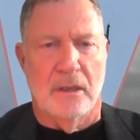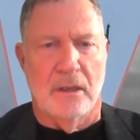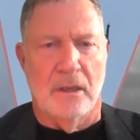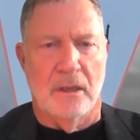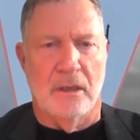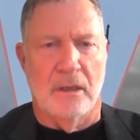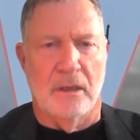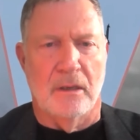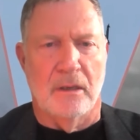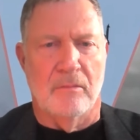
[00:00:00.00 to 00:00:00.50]

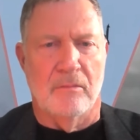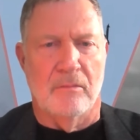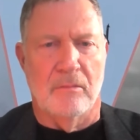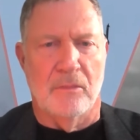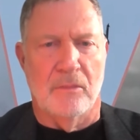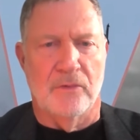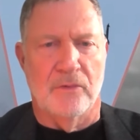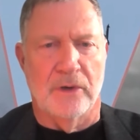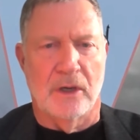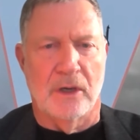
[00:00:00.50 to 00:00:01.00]

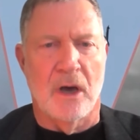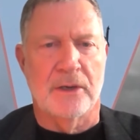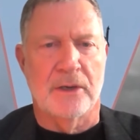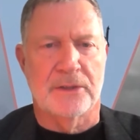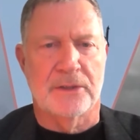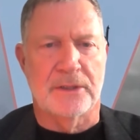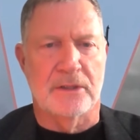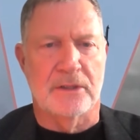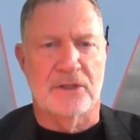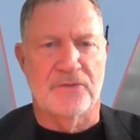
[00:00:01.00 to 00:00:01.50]

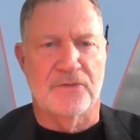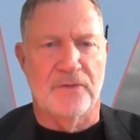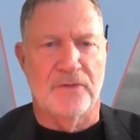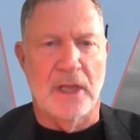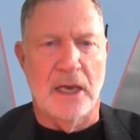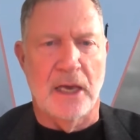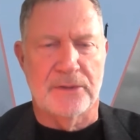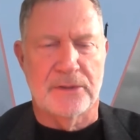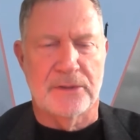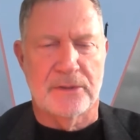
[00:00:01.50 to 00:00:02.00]
reconnaissance
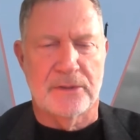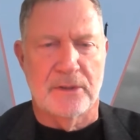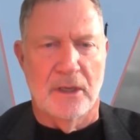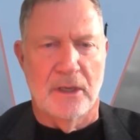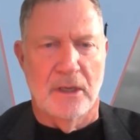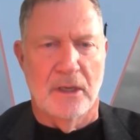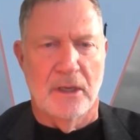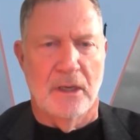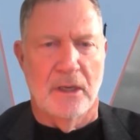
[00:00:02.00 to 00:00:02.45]
flights